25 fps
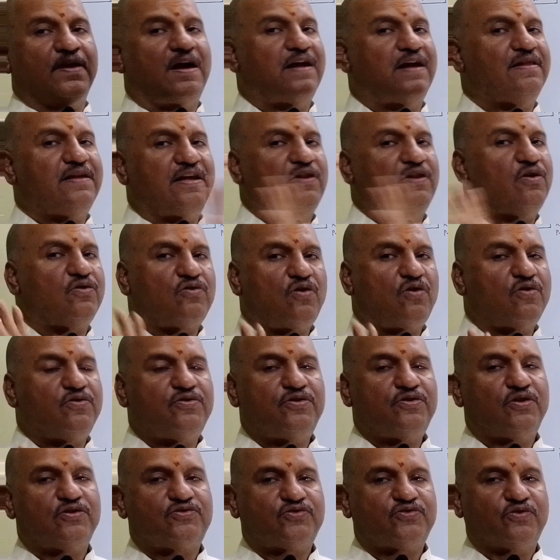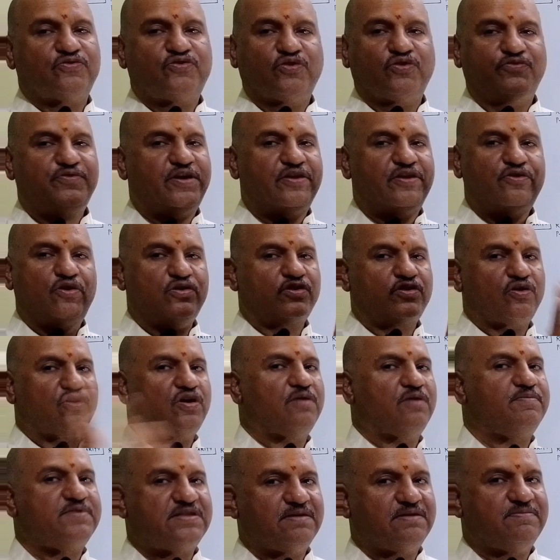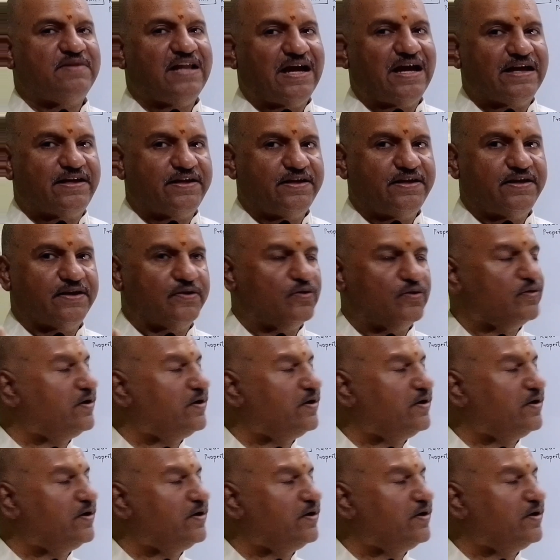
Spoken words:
And they are not common also. So we are not talking about similarity here,